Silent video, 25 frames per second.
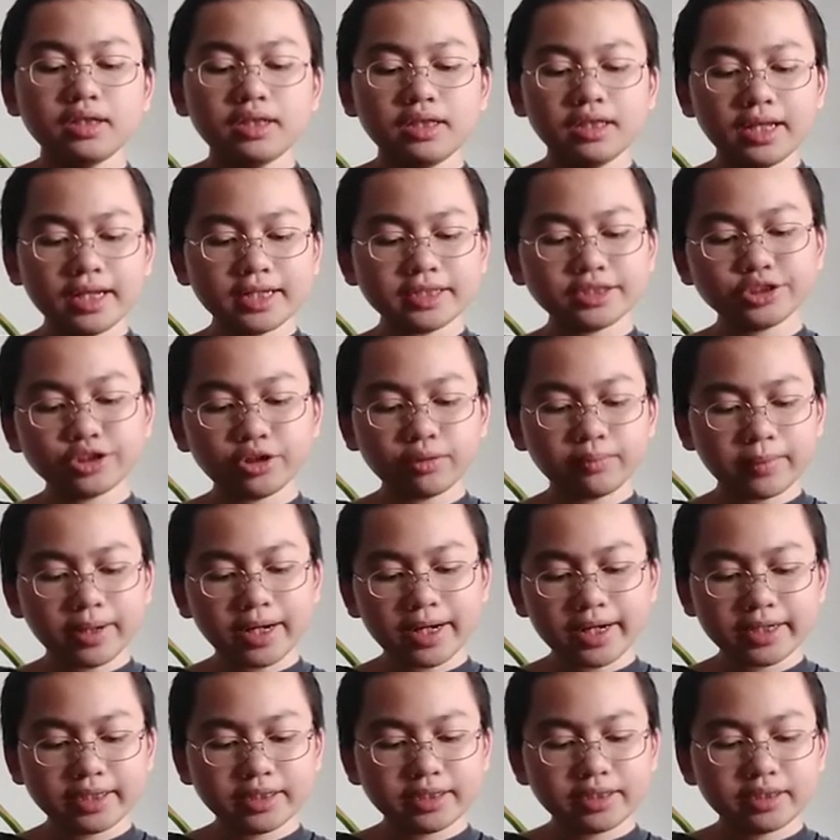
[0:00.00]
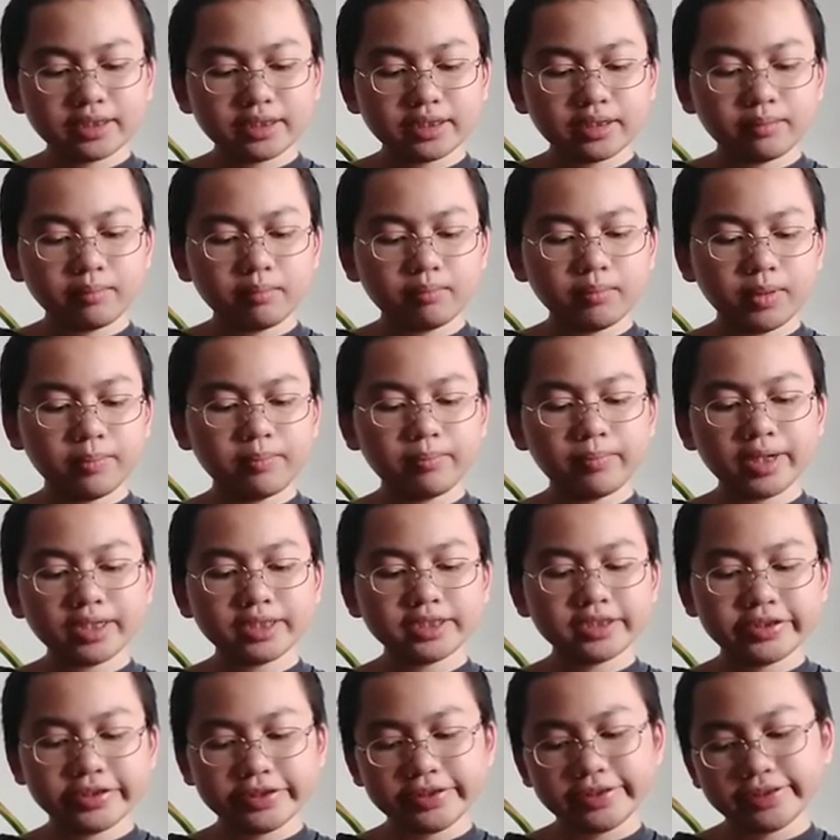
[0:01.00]
Let your mind be
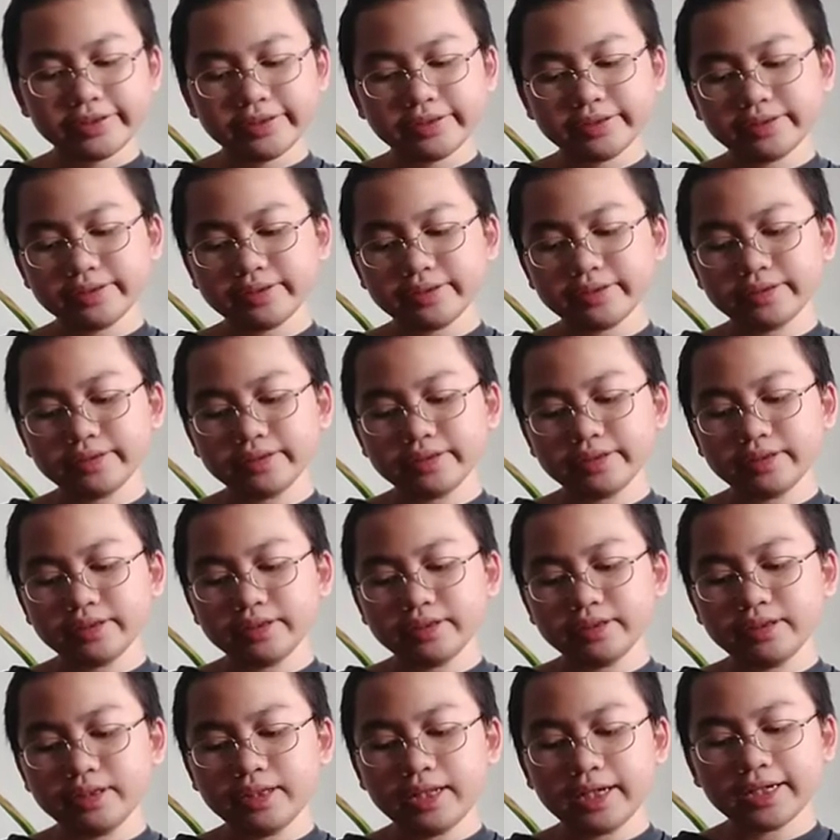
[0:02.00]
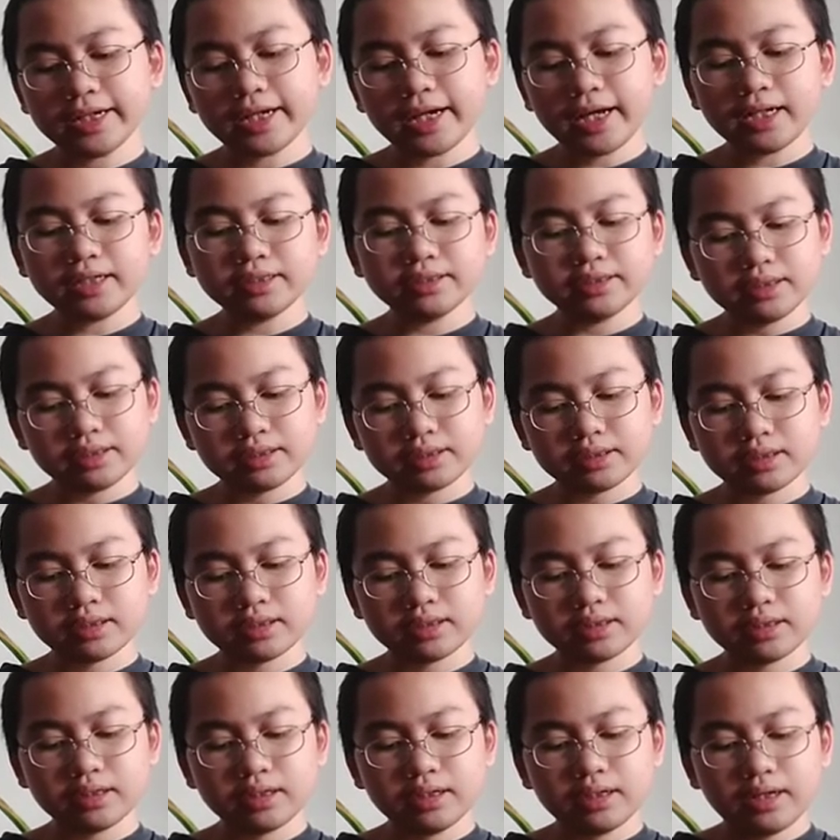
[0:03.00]
mature like elder,
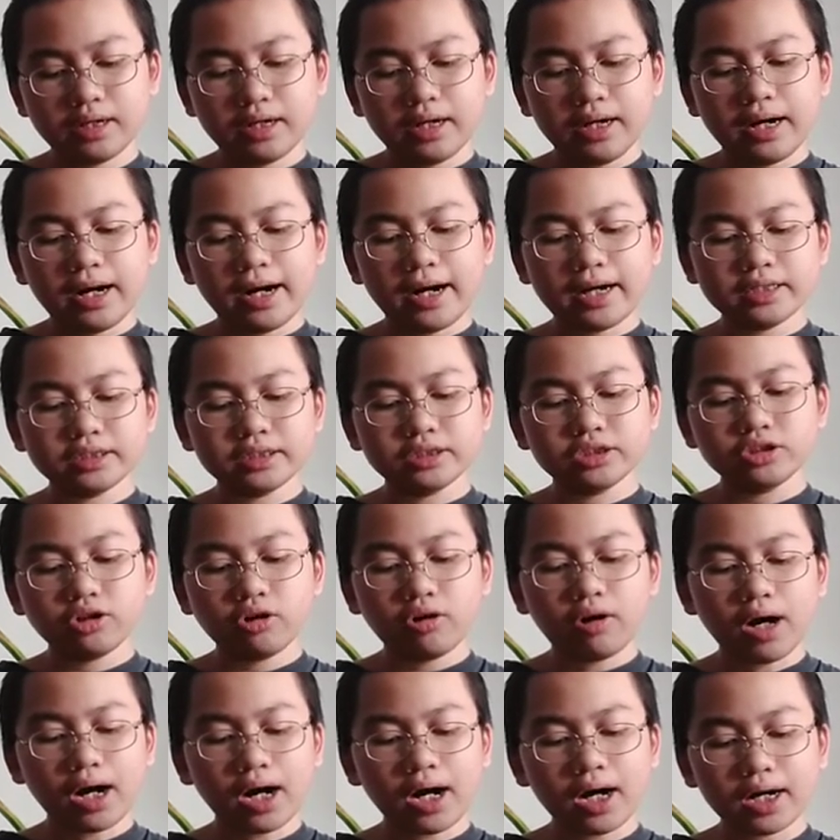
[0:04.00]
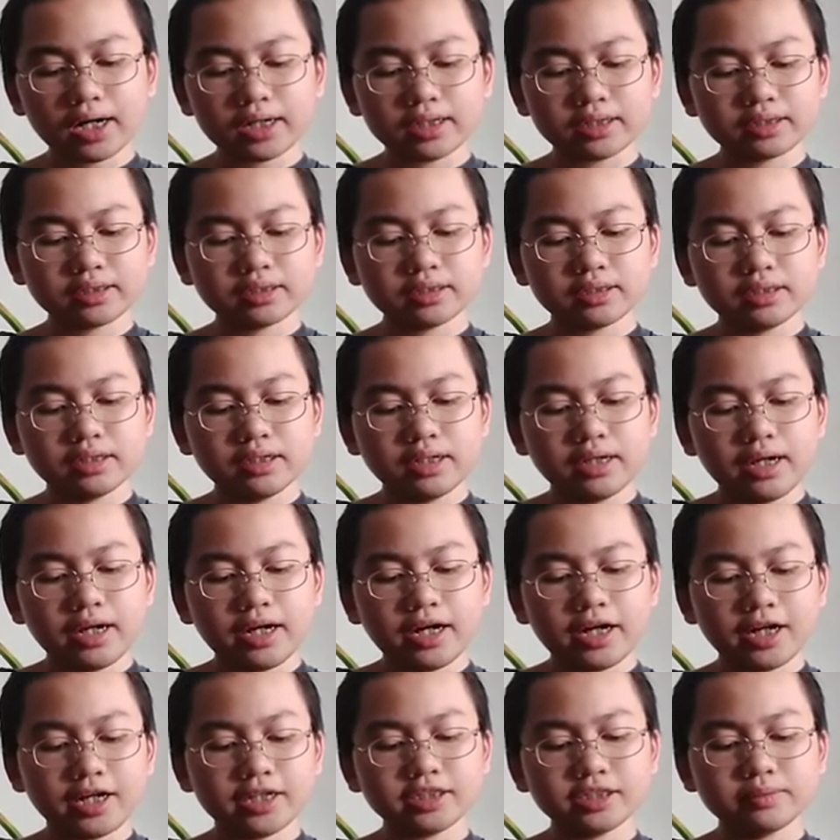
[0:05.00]
and your heart
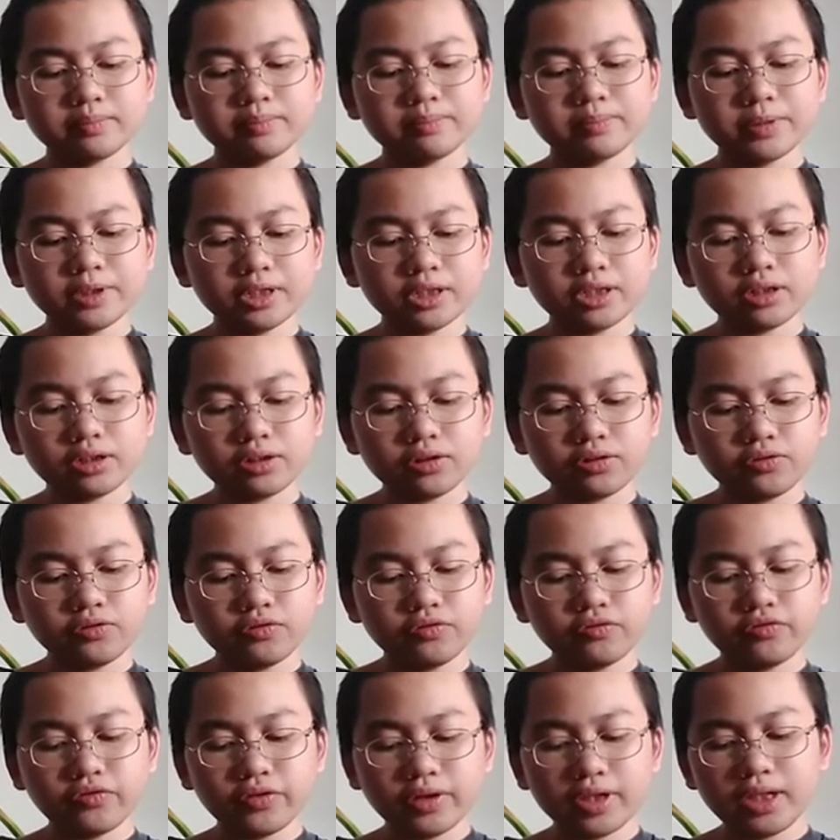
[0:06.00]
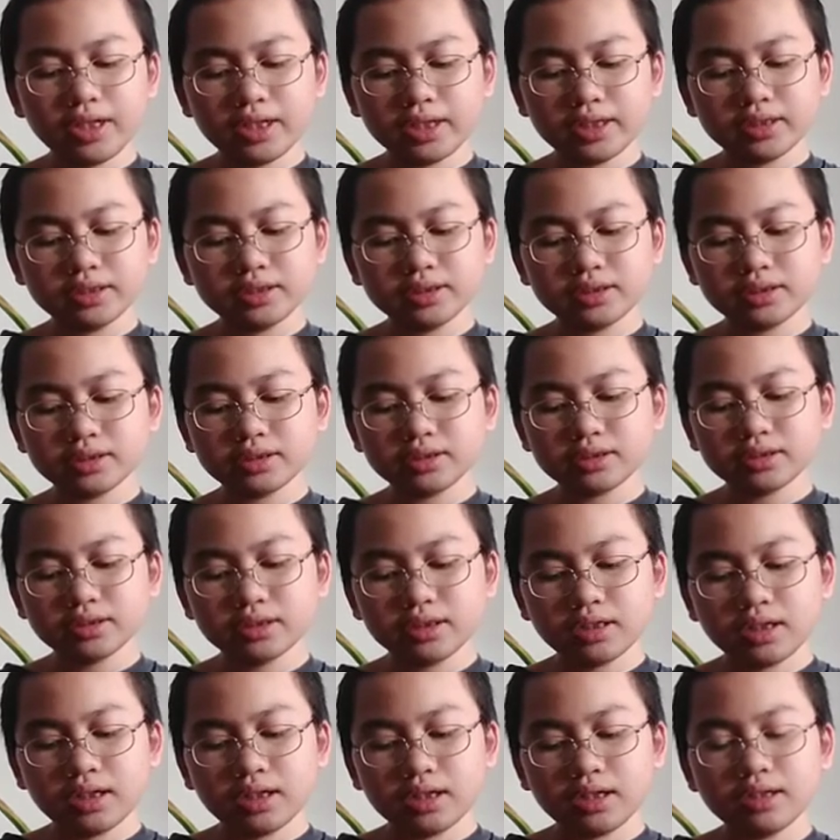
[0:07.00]
has pure feelings
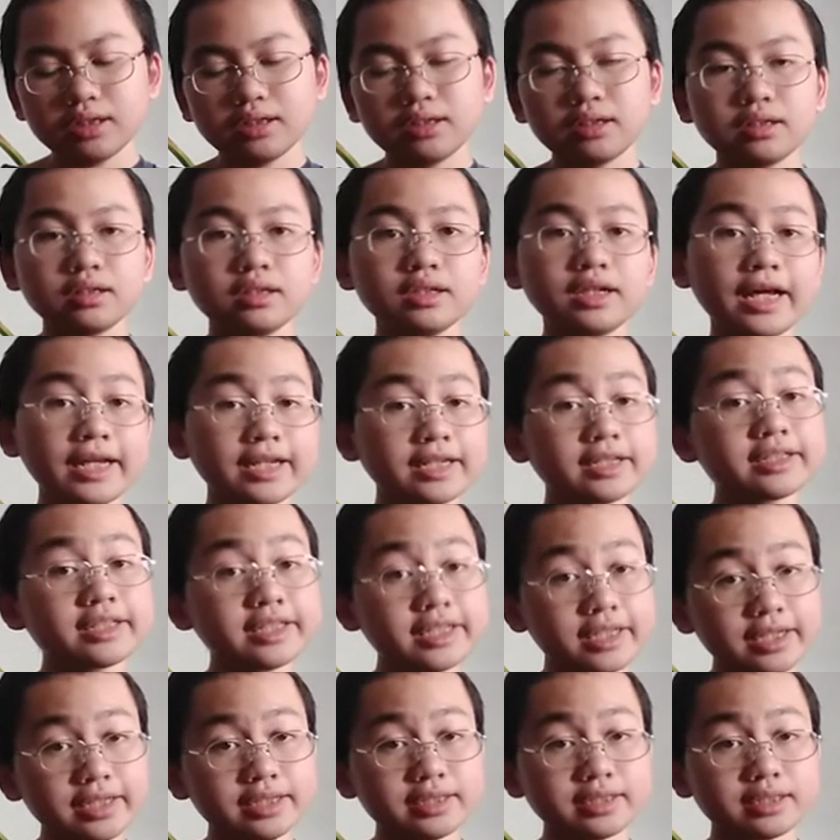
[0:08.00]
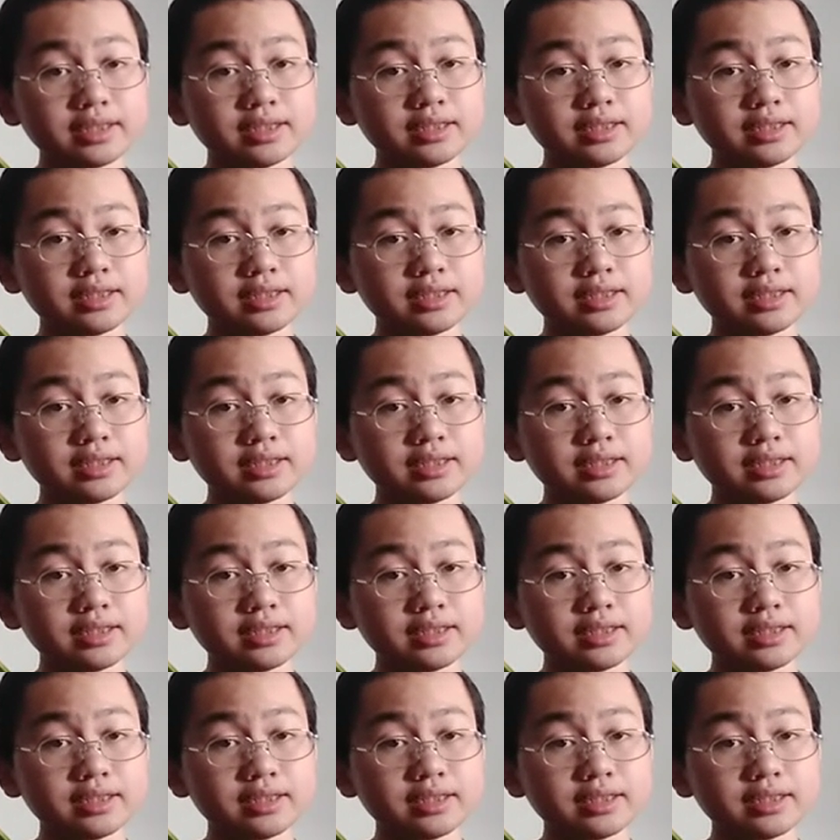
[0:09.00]
like a kid.